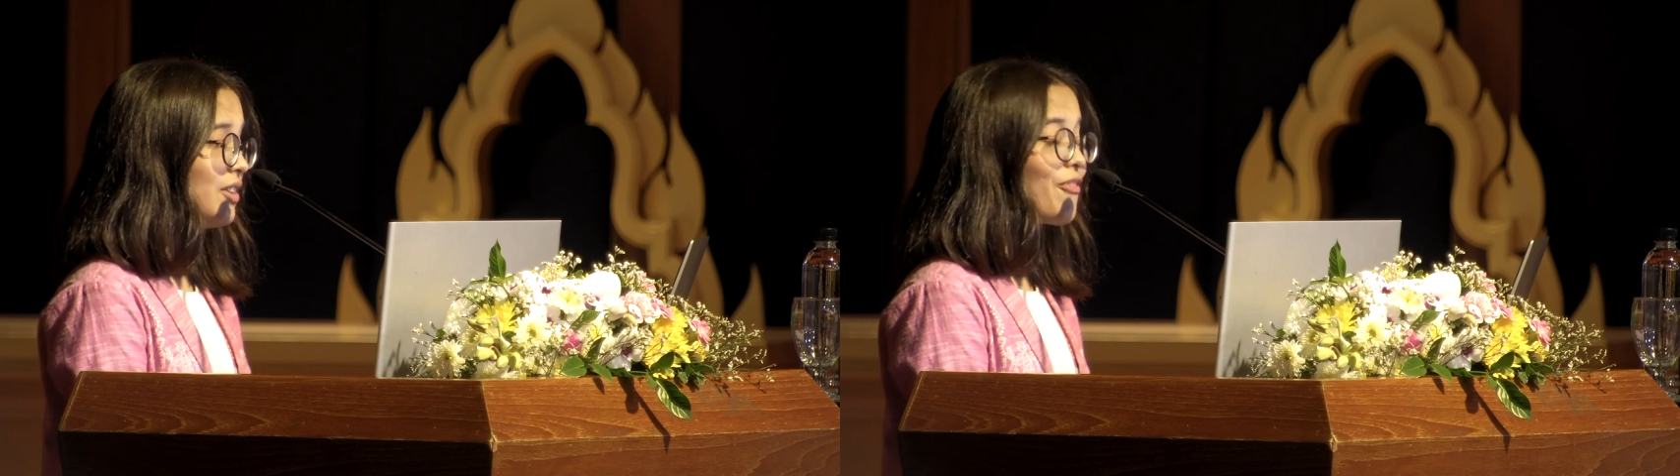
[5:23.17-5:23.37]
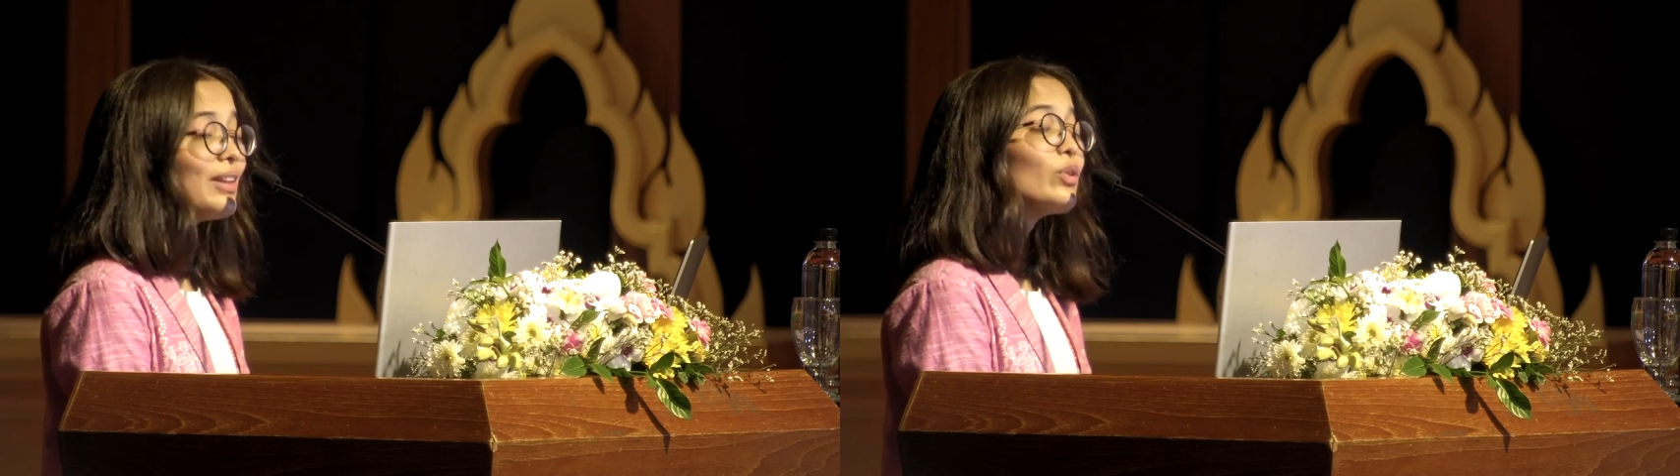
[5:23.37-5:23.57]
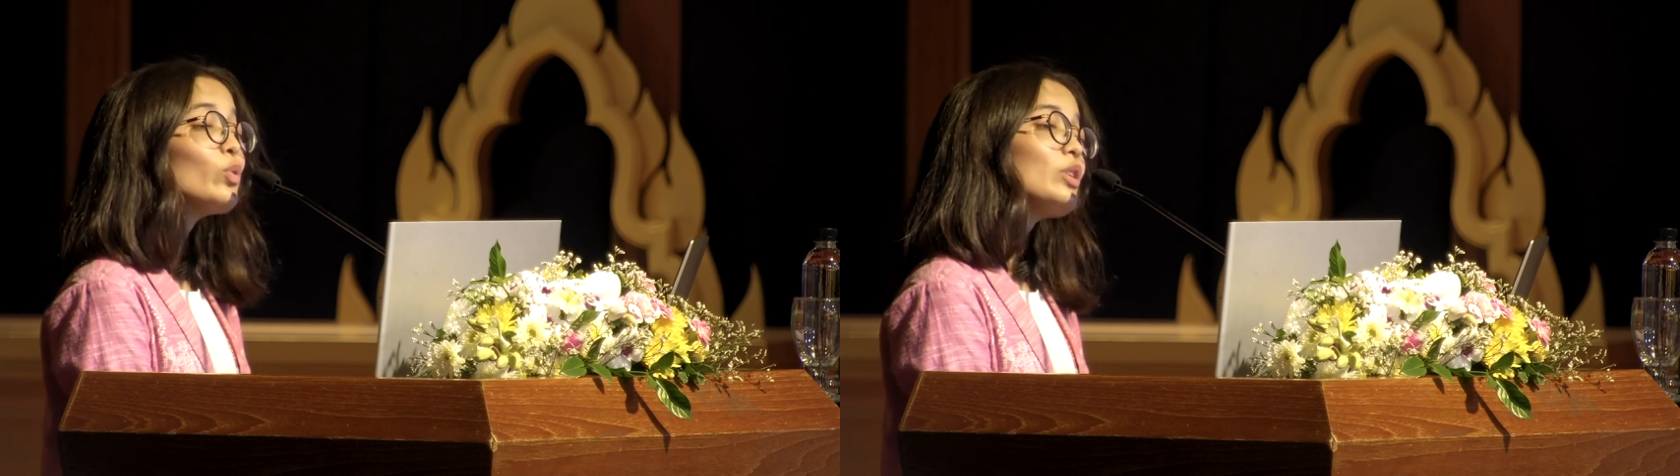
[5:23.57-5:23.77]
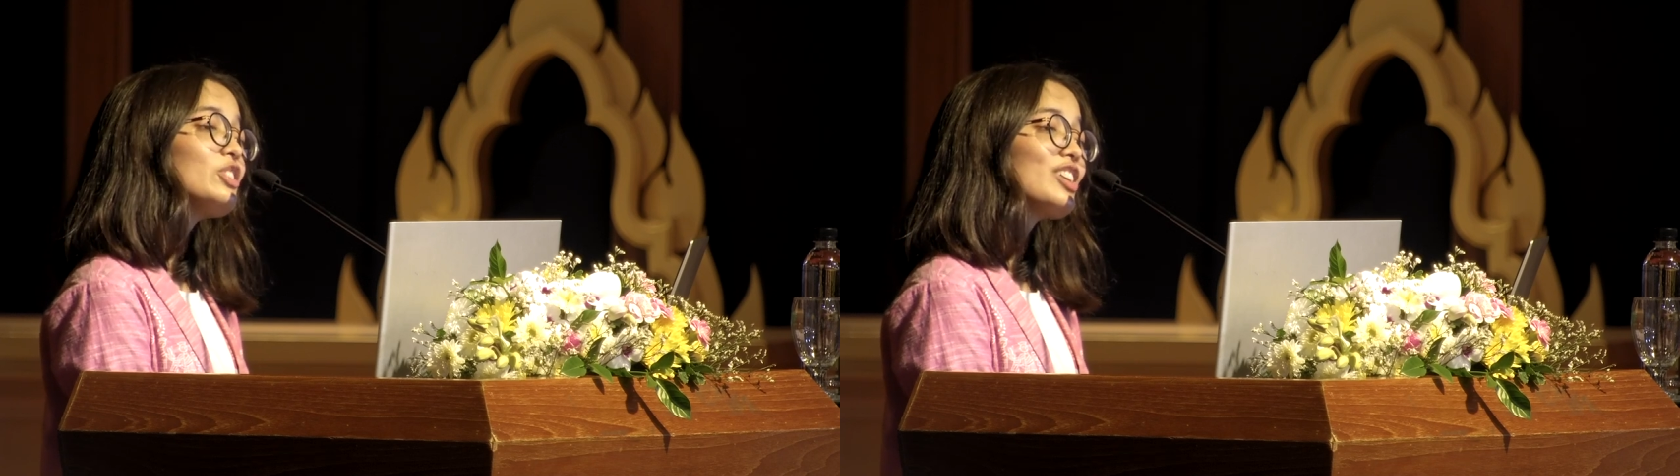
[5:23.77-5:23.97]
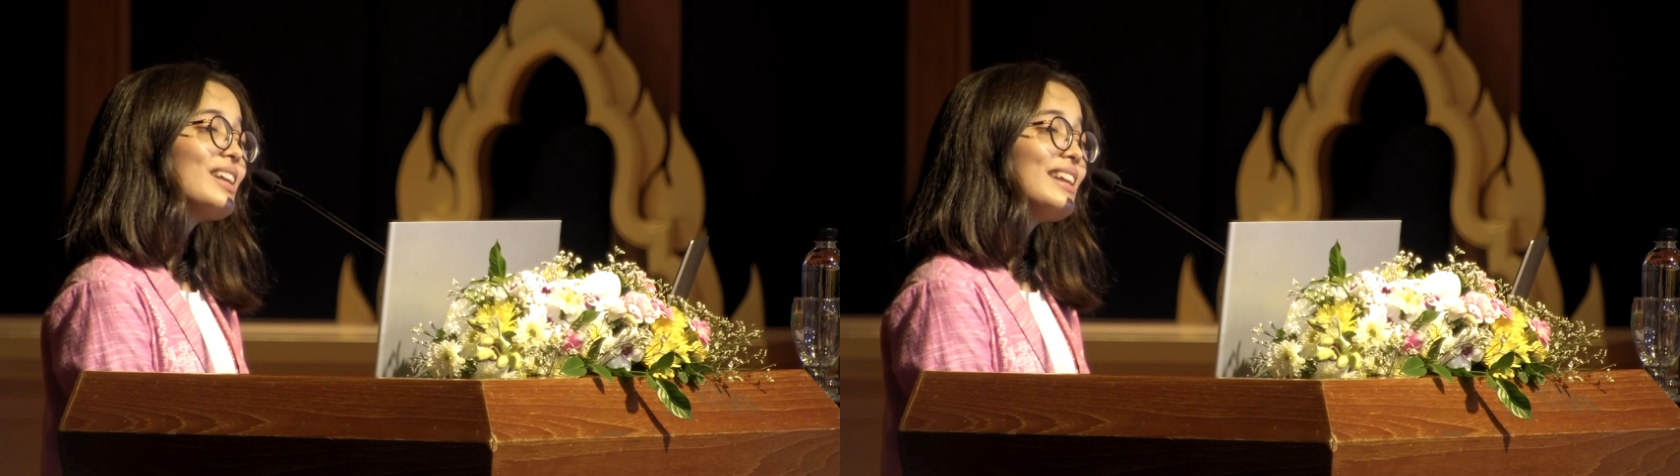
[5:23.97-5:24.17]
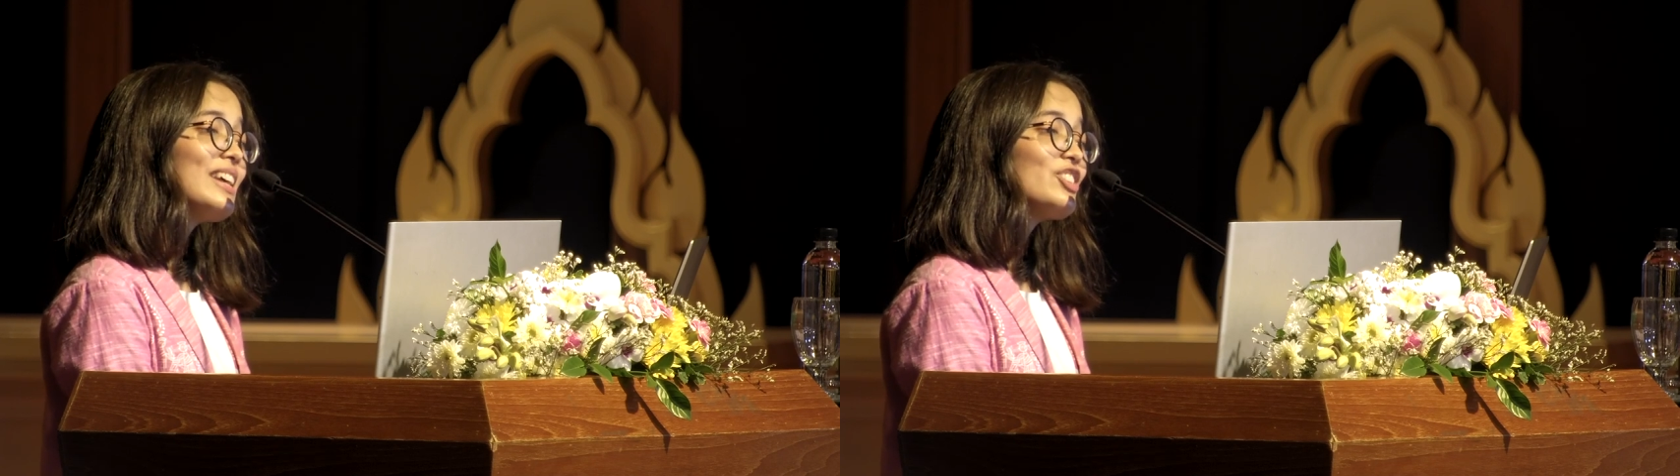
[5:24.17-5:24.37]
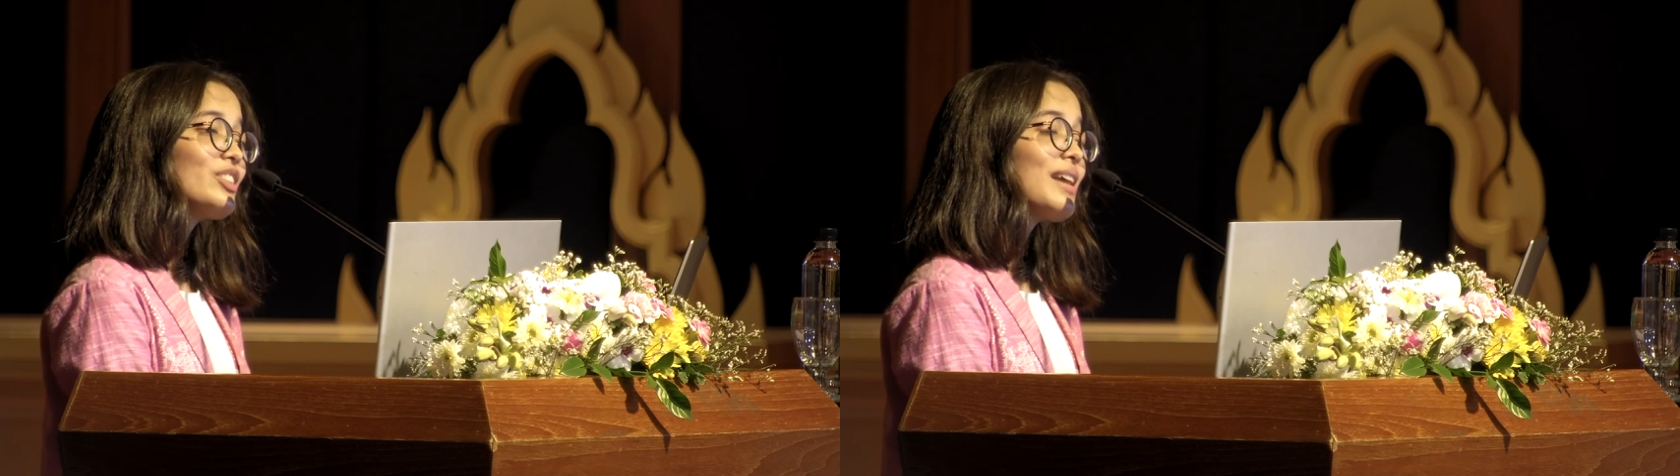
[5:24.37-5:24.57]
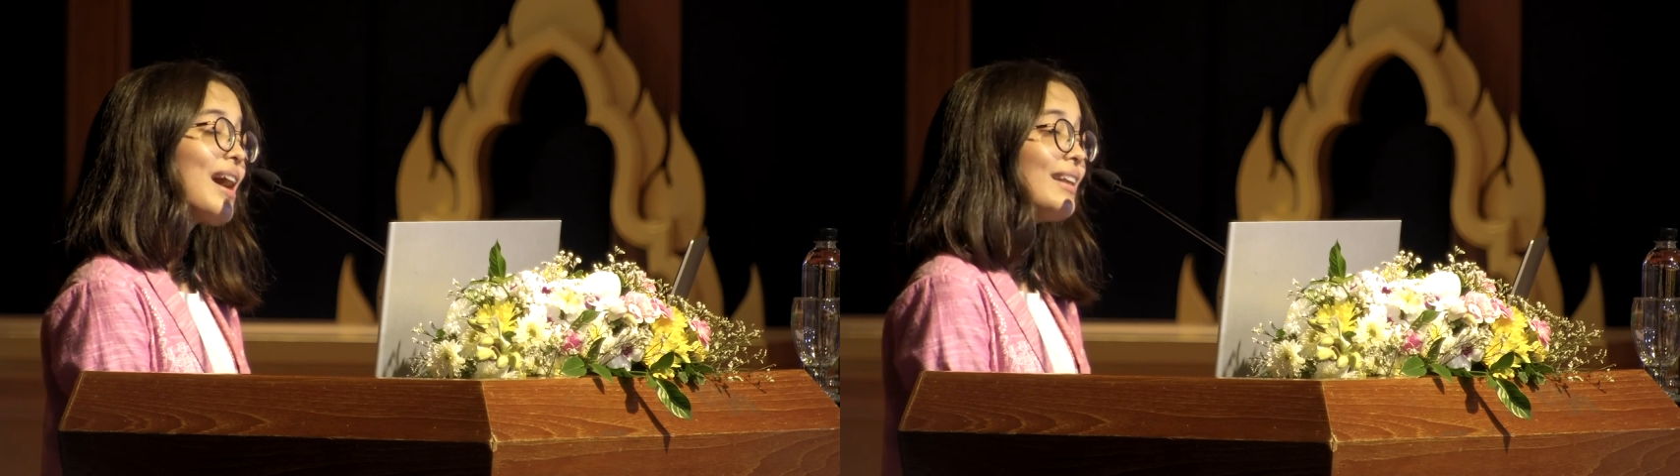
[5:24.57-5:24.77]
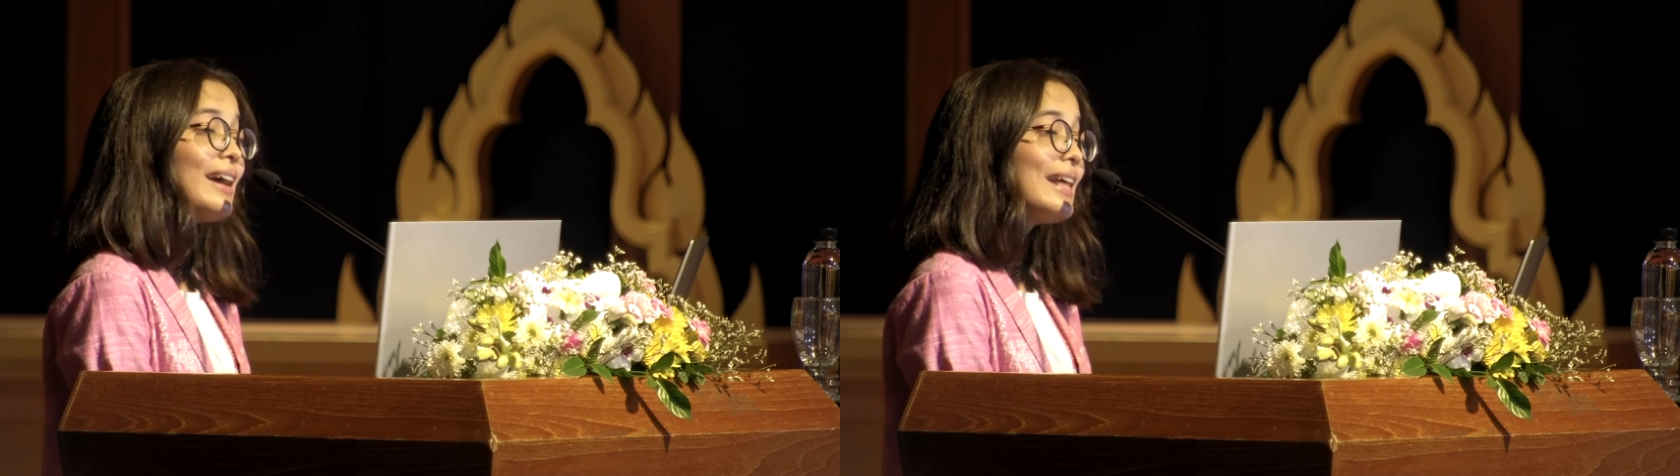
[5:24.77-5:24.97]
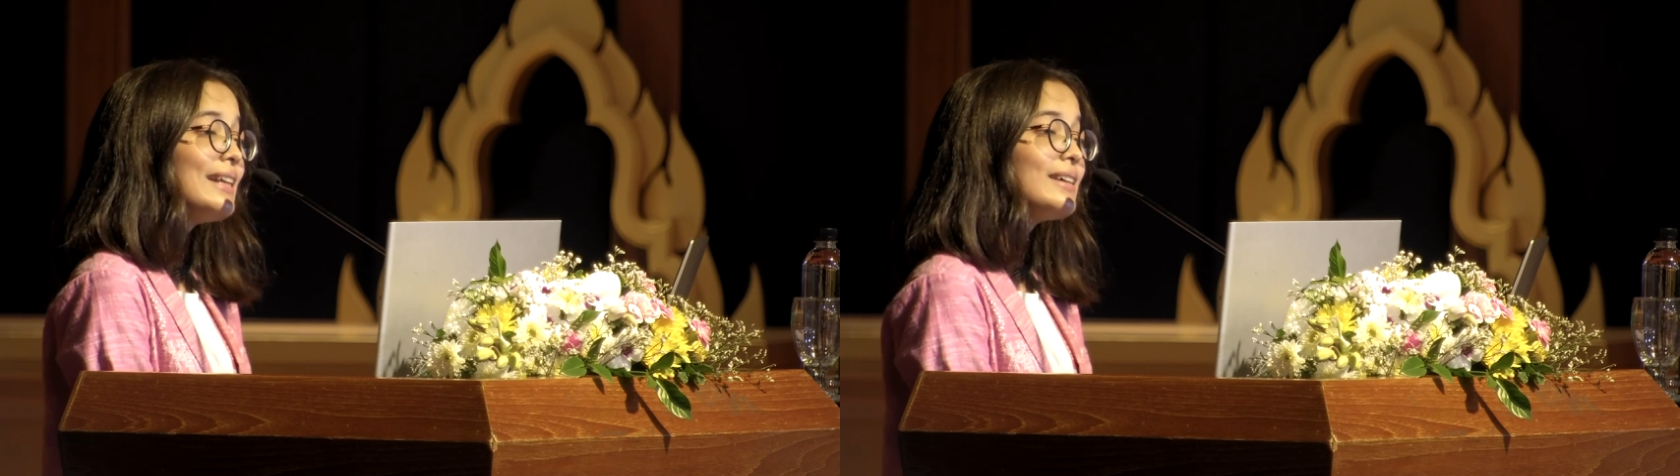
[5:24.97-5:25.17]
when the older generation had a
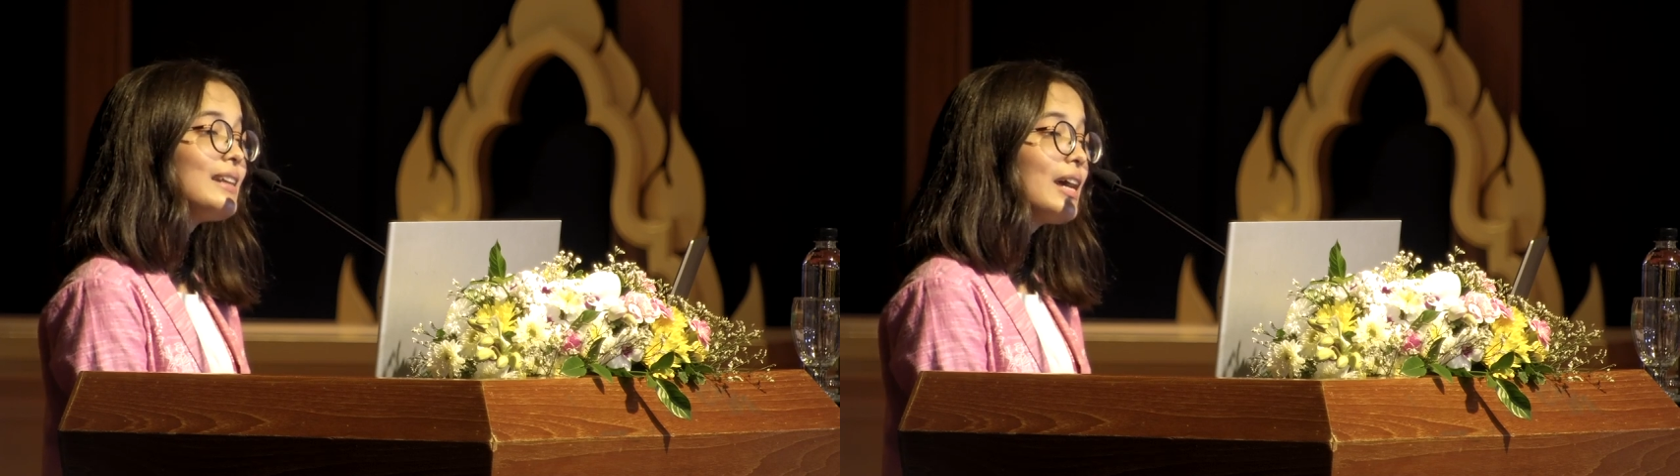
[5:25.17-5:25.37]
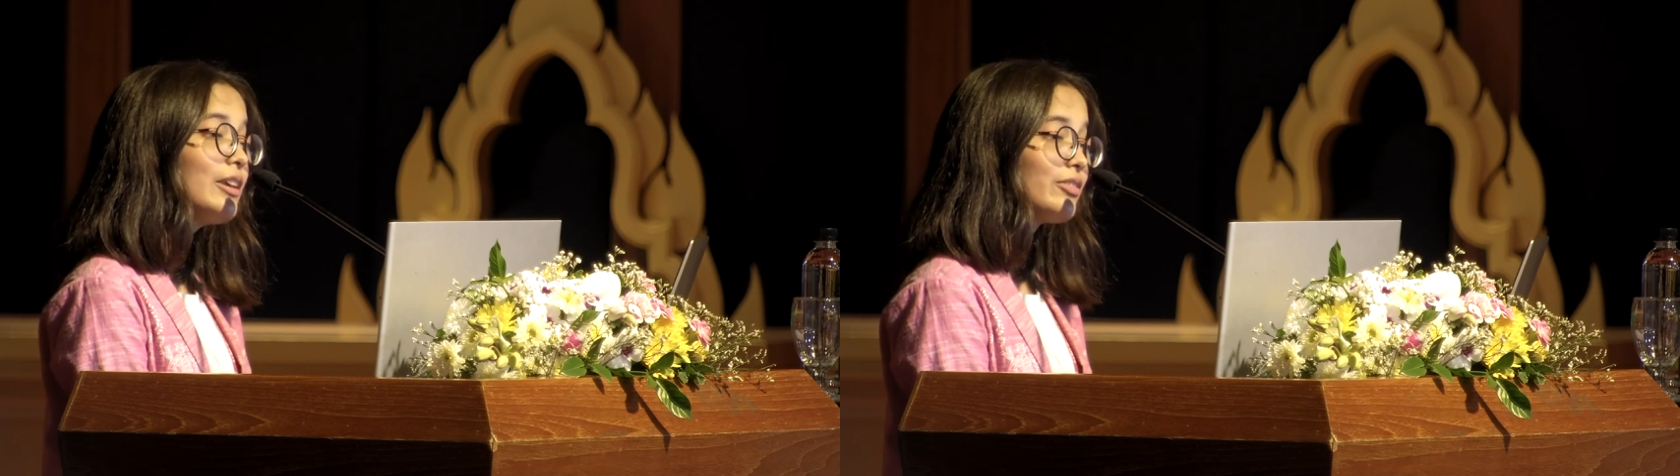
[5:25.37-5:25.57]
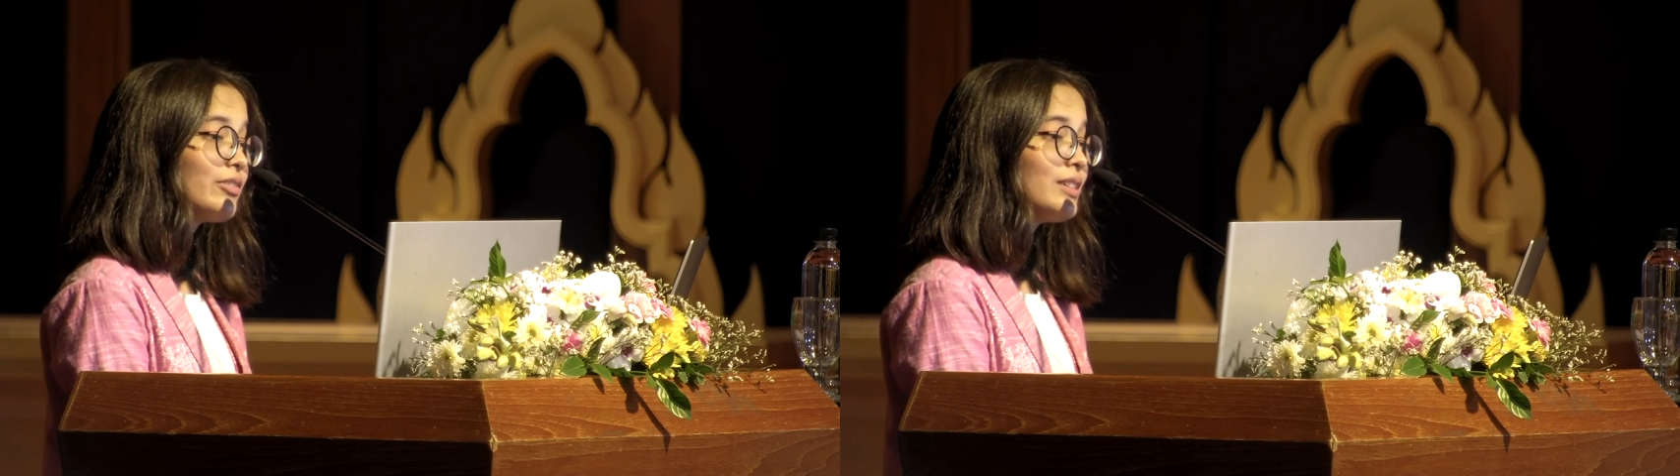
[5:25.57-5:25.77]
healthier life,